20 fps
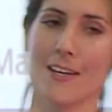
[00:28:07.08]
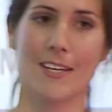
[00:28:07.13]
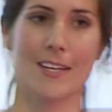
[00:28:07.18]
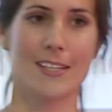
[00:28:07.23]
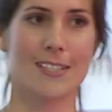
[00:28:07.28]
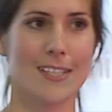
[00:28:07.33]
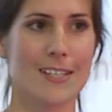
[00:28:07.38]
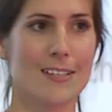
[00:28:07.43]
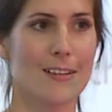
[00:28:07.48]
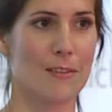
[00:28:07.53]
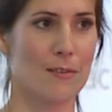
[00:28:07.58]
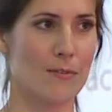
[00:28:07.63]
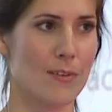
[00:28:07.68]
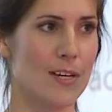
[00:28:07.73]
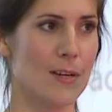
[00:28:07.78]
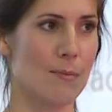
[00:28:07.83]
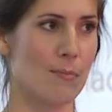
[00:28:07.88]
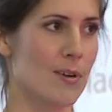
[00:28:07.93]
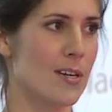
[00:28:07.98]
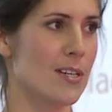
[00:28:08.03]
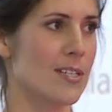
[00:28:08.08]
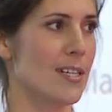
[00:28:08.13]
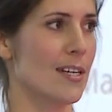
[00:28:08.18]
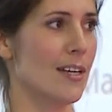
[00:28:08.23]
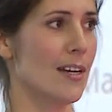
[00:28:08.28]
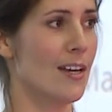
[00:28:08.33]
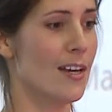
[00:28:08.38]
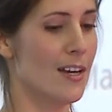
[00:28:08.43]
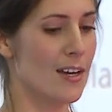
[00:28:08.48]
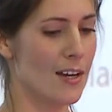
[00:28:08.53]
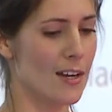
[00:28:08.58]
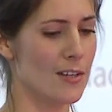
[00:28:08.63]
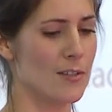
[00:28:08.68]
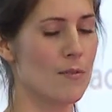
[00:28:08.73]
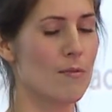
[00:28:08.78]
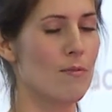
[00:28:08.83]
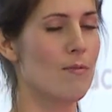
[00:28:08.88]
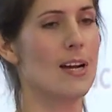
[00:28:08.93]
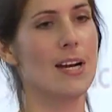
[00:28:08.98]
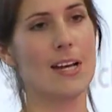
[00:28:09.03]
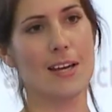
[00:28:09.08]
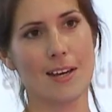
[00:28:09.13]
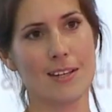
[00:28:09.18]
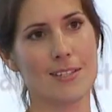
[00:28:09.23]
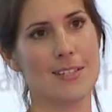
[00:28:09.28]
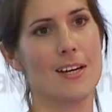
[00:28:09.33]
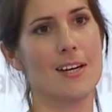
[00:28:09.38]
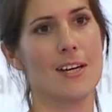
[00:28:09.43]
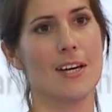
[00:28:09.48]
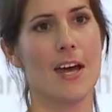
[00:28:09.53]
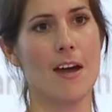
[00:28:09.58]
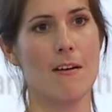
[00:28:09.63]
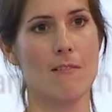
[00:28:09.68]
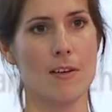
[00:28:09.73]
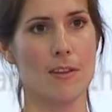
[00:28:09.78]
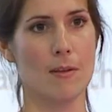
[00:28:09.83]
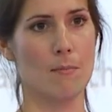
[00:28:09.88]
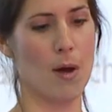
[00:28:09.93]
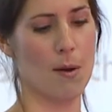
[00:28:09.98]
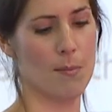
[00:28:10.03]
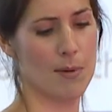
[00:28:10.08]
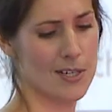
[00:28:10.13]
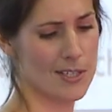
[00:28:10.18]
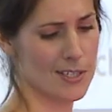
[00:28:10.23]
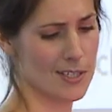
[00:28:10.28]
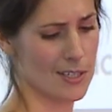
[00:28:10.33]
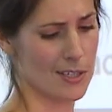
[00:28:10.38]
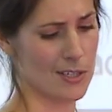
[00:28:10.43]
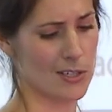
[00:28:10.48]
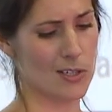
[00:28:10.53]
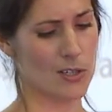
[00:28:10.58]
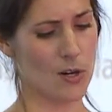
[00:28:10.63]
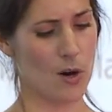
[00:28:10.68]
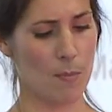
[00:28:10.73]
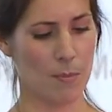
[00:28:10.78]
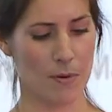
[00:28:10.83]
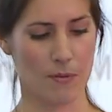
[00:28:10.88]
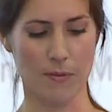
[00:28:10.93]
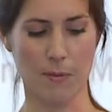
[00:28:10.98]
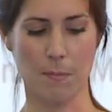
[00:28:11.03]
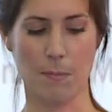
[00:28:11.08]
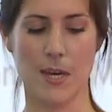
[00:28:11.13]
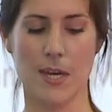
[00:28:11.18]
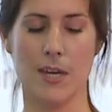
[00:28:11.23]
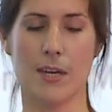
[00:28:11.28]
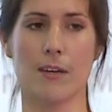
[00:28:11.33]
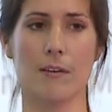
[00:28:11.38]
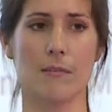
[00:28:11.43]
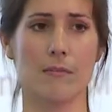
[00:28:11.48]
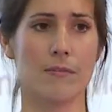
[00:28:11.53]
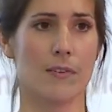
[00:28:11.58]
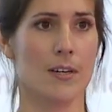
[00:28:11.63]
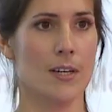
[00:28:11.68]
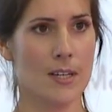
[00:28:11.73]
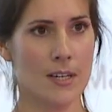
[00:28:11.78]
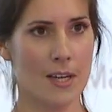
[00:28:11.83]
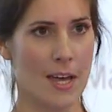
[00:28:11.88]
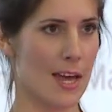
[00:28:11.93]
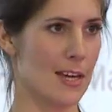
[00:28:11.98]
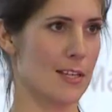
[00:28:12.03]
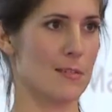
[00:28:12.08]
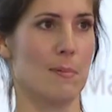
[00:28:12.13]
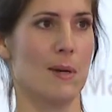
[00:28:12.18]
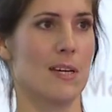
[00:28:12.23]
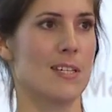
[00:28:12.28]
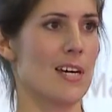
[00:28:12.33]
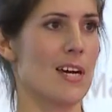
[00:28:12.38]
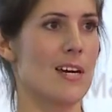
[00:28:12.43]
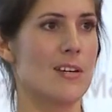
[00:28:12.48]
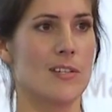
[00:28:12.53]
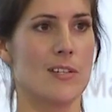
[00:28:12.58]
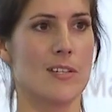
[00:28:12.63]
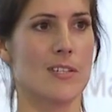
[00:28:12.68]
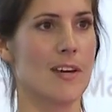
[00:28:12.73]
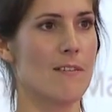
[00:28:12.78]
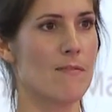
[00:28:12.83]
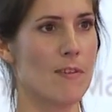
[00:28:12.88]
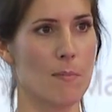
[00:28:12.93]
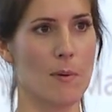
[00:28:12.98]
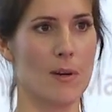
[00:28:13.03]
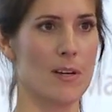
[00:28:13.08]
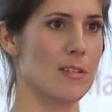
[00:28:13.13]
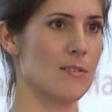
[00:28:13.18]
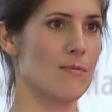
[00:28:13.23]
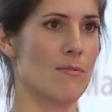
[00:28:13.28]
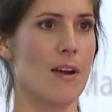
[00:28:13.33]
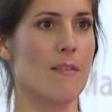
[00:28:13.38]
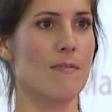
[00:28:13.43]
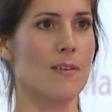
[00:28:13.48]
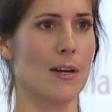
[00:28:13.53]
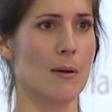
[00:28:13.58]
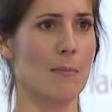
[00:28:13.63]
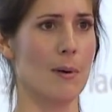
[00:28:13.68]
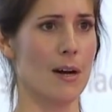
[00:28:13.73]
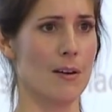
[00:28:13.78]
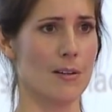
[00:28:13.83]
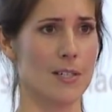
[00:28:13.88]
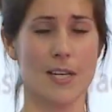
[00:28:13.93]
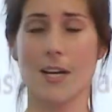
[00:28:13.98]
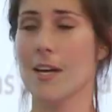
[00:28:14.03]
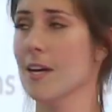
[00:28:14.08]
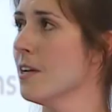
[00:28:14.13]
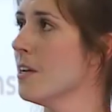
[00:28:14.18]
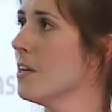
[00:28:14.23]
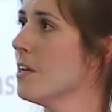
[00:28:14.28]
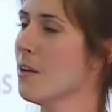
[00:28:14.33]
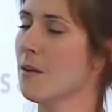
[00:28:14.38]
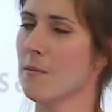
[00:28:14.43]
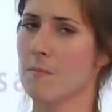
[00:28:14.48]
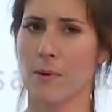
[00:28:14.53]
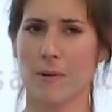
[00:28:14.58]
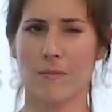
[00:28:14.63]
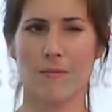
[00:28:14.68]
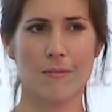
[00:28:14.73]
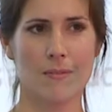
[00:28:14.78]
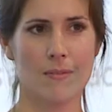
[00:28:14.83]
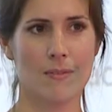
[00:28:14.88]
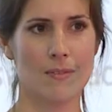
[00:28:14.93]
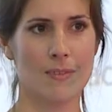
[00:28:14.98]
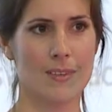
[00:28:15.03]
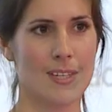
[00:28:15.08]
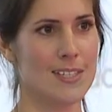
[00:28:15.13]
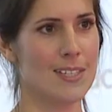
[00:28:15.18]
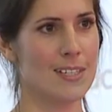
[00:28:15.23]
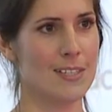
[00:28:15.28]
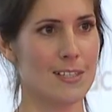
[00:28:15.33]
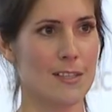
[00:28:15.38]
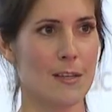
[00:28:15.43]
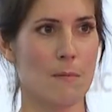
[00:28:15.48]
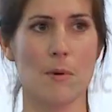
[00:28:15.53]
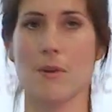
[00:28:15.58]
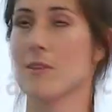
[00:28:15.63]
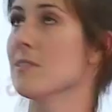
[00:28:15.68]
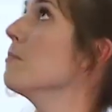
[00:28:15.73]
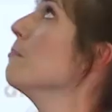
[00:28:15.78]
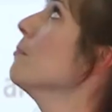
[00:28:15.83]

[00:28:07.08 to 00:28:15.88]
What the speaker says: you can see that 3D printing is a really exciting area at the moment. It's the top of the peak of expectations. Everybody's raving about it. But this isn't the most